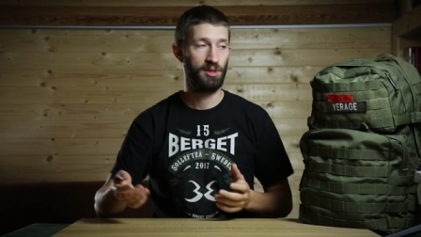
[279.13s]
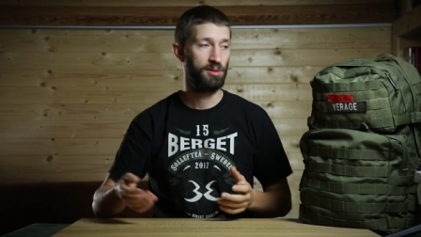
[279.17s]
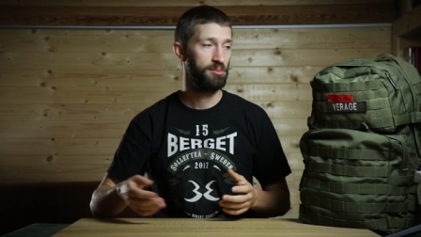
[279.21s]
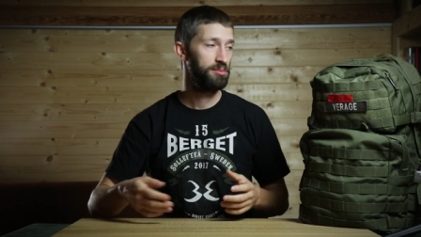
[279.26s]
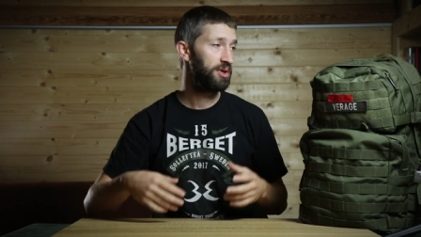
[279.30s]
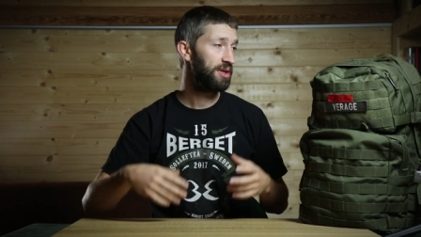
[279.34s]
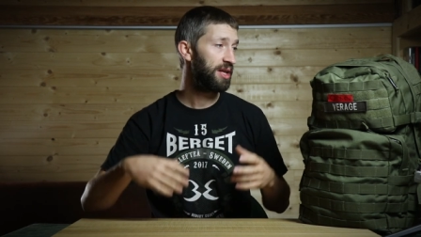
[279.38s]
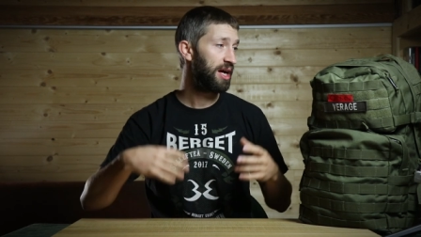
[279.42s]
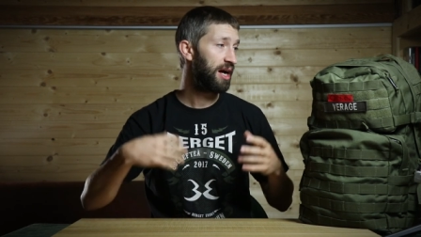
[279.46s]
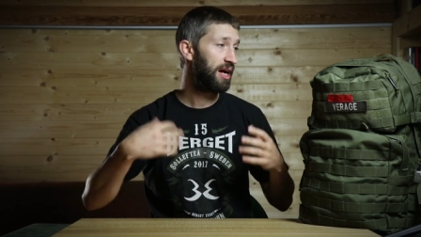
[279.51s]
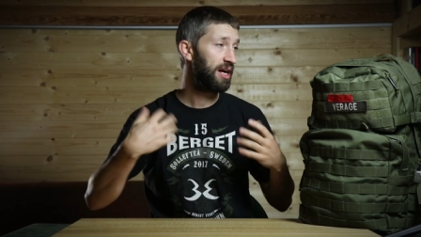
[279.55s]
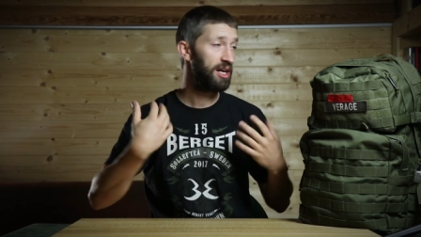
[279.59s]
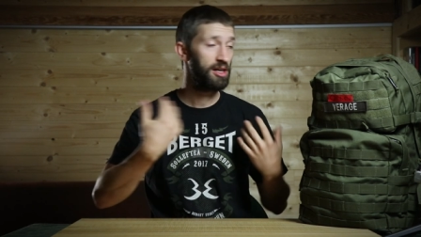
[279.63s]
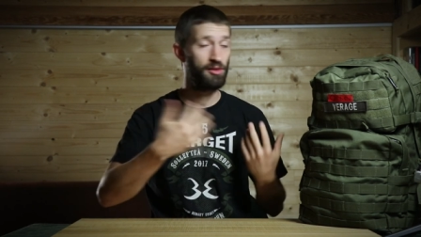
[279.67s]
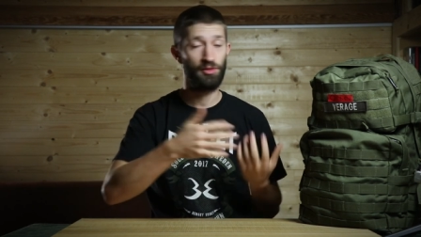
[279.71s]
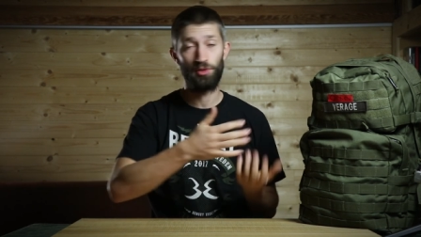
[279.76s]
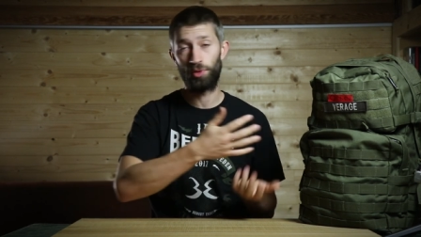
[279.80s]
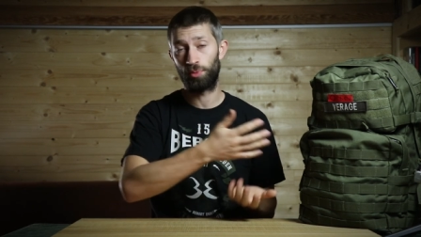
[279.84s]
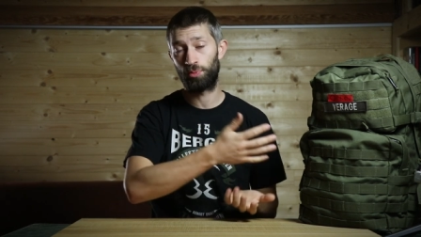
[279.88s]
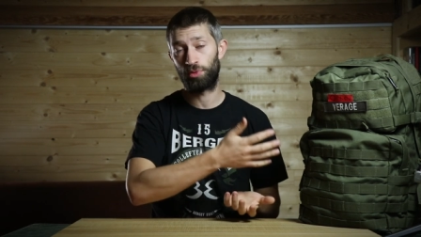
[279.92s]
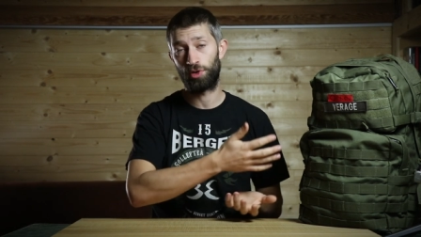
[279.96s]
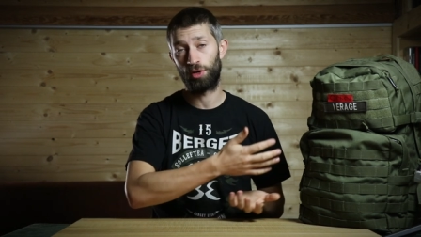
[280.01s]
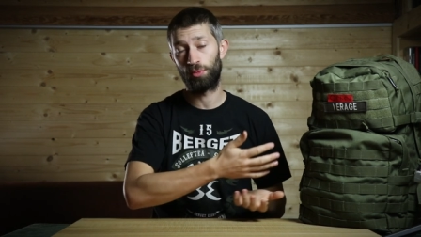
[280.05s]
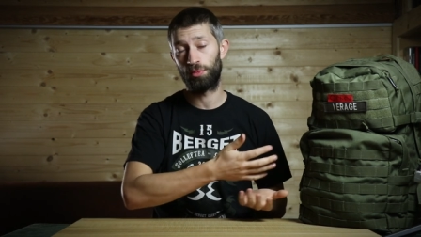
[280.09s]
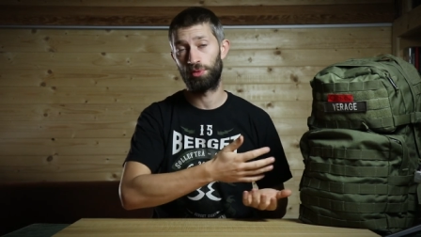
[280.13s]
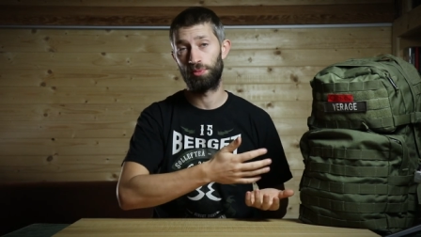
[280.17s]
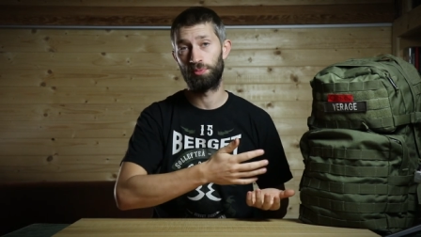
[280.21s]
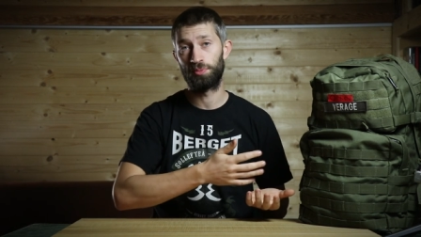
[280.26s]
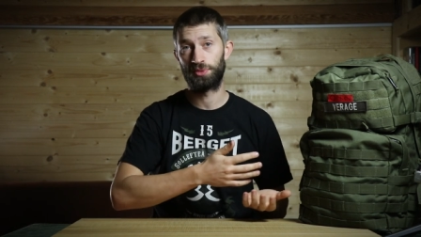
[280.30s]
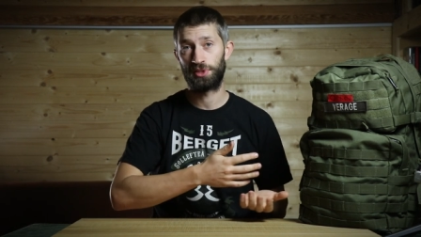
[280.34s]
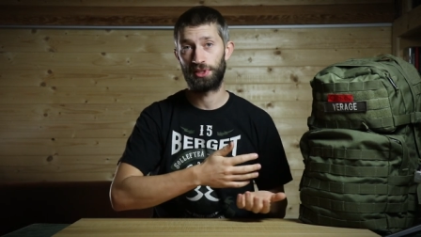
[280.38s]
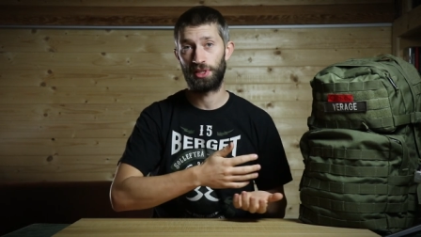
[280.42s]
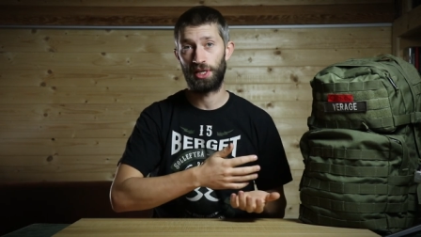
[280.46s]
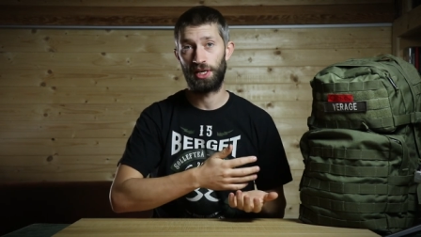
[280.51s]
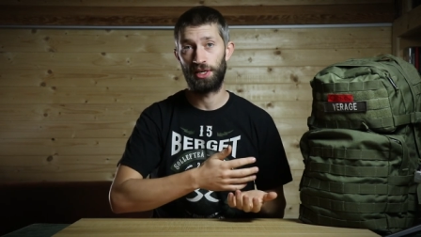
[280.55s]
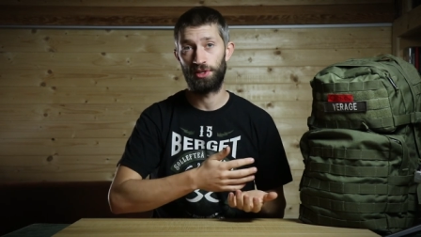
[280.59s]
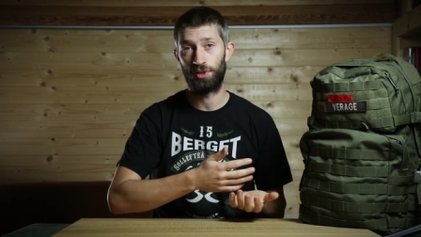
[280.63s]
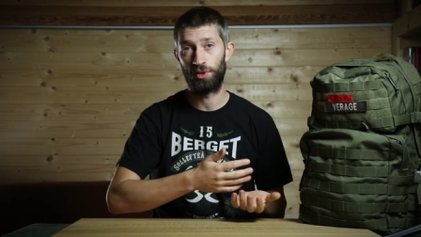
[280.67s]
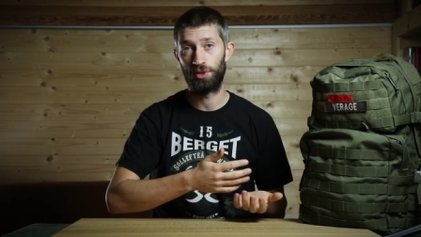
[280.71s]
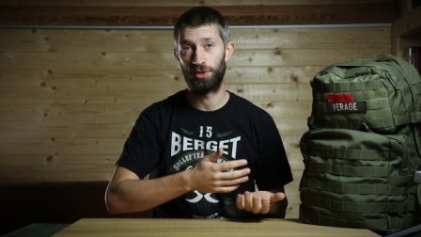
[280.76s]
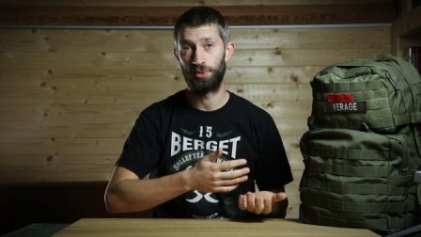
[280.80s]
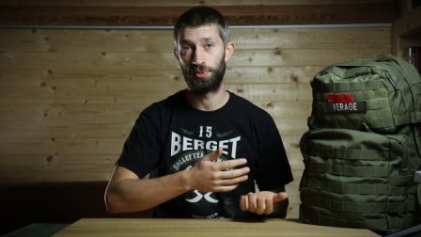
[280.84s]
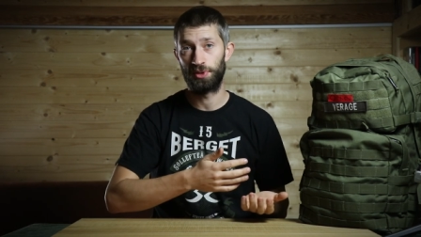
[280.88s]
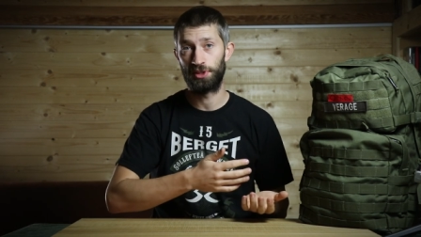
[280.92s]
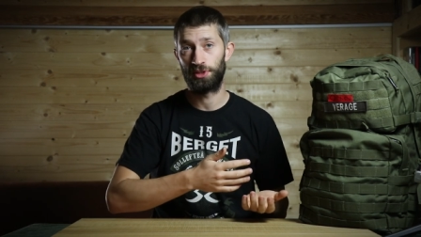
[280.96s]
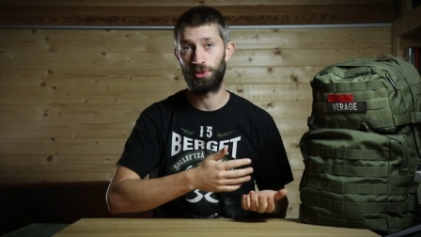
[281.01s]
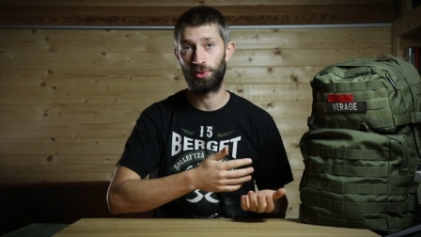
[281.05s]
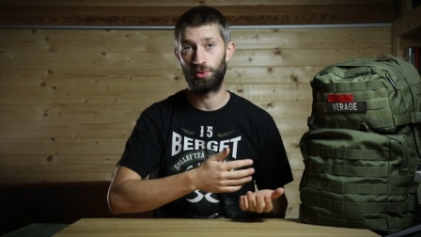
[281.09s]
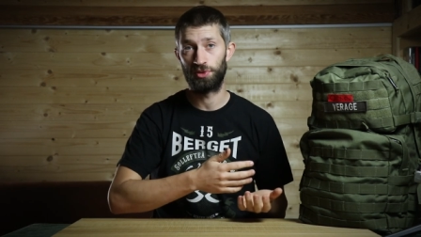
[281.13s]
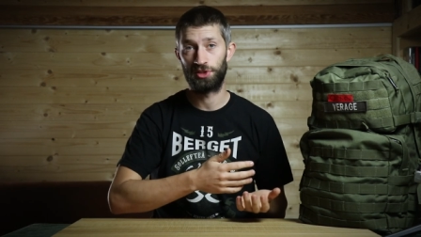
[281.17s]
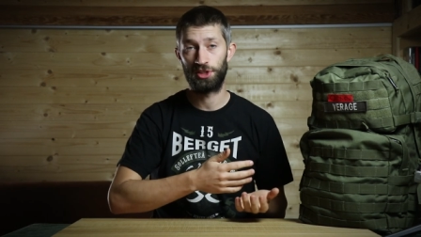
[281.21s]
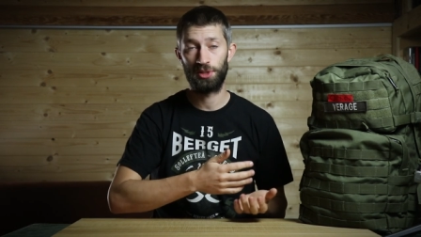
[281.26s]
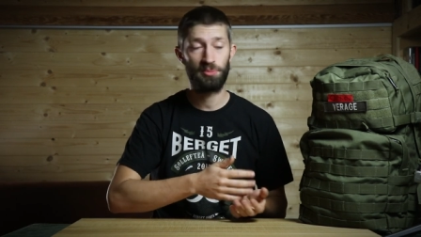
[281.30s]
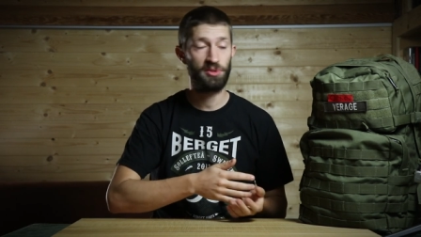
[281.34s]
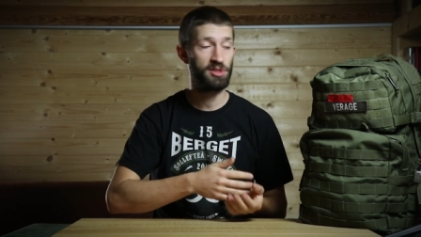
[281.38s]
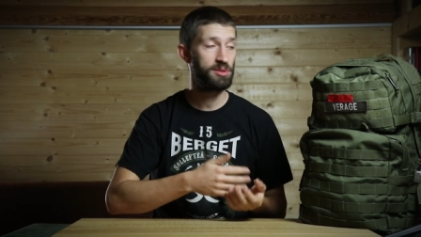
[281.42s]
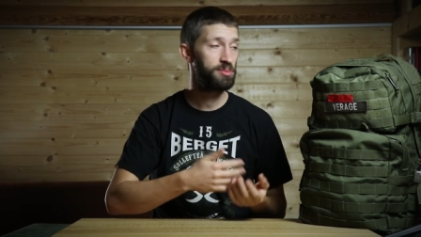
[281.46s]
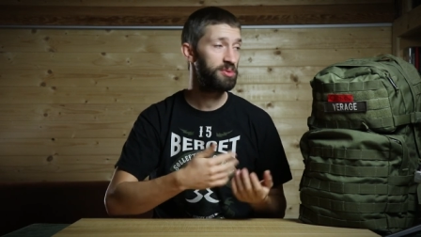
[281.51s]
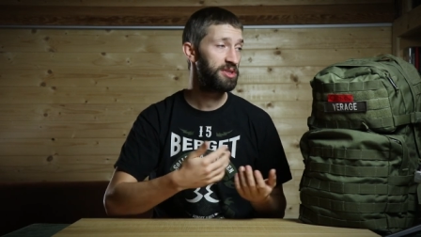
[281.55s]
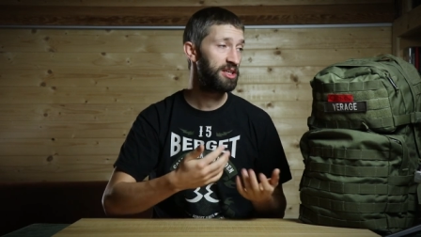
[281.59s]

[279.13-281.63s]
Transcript: But I had no problems at all with those zippers,